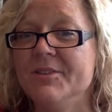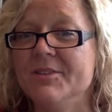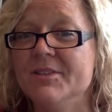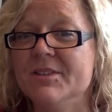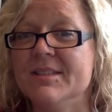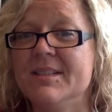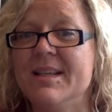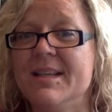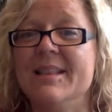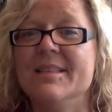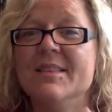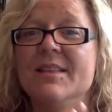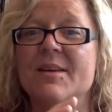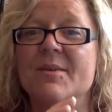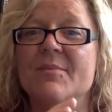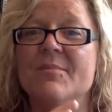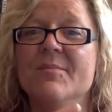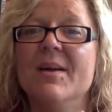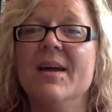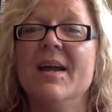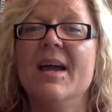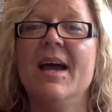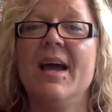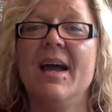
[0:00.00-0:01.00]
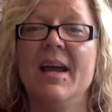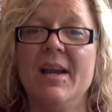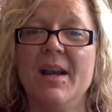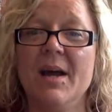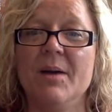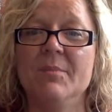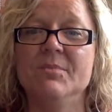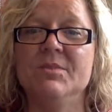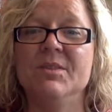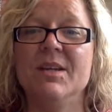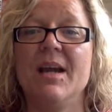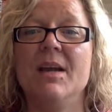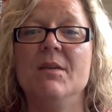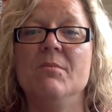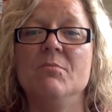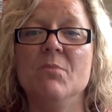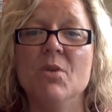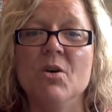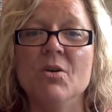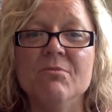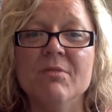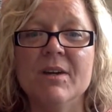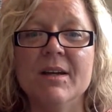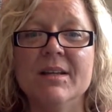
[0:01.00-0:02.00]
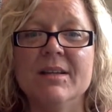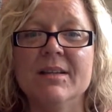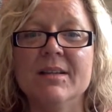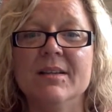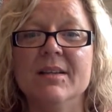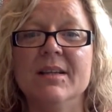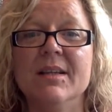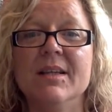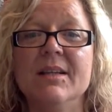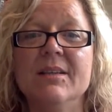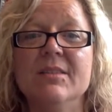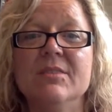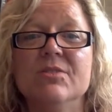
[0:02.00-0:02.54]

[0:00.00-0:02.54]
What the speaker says: to send them an update more regularly,